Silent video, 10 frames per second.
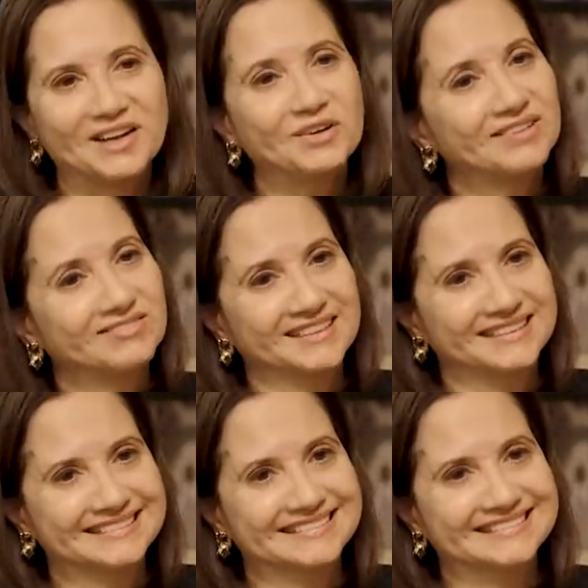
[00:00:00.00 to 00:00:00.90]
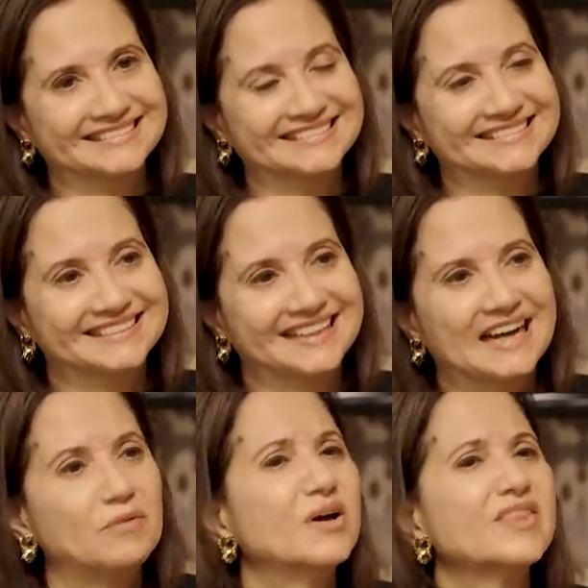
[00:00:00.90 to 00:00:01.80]
How lovely.
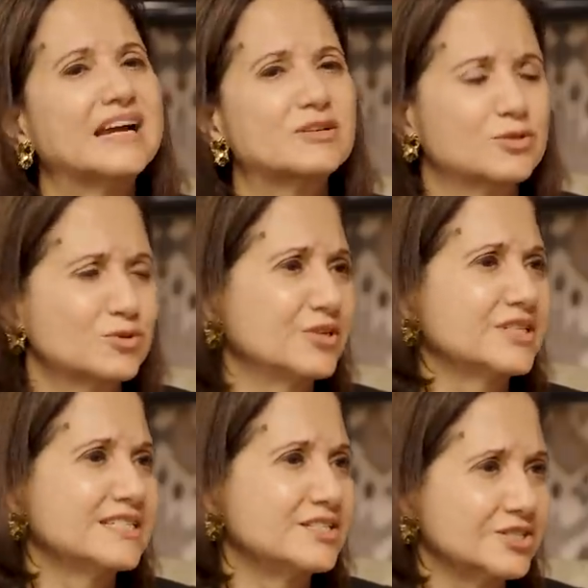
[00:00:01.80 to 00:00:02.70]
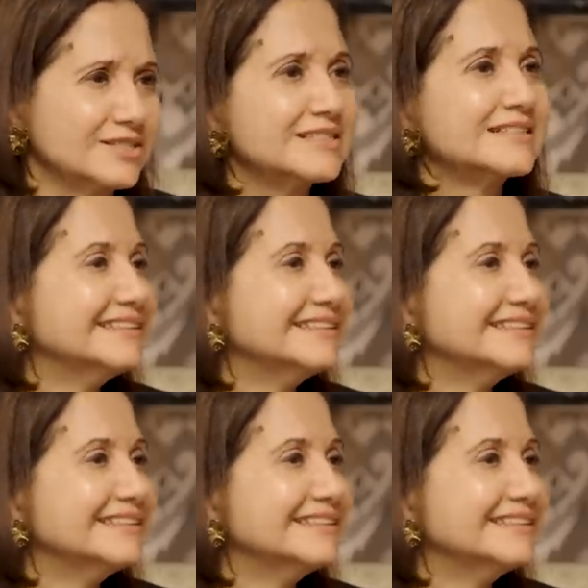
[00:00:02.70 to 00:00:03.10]
I want that also on a t-shirt.